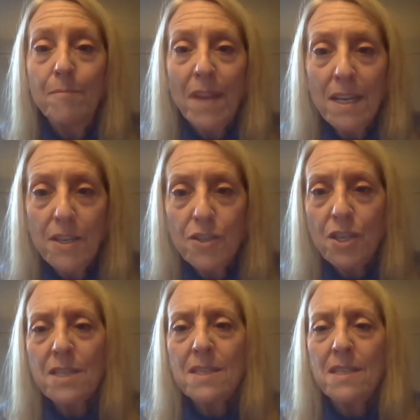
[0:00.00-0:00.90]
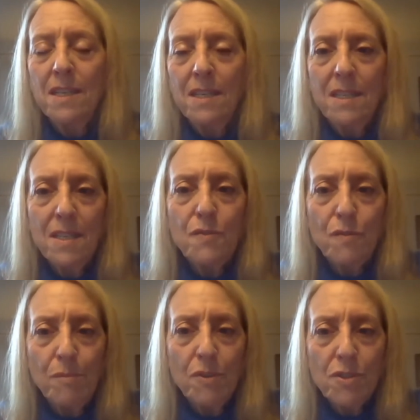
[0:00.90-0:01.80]
and a just
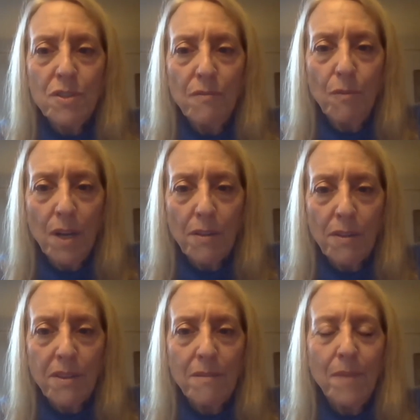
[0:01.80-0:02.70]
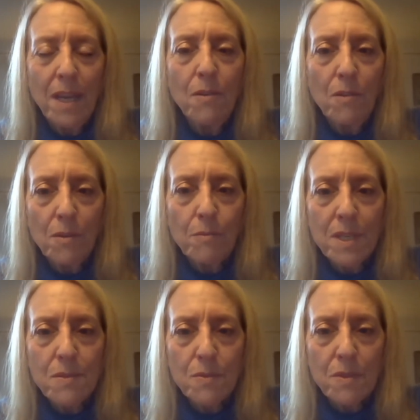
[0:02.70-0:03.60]
distribution of wealth and all
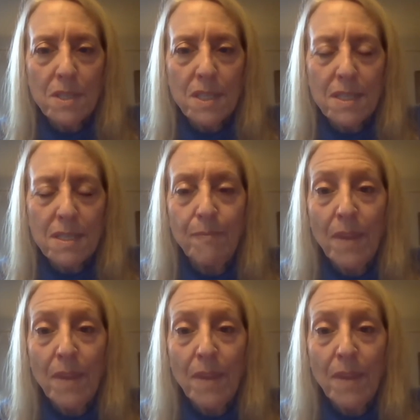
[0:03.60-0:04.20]
resources.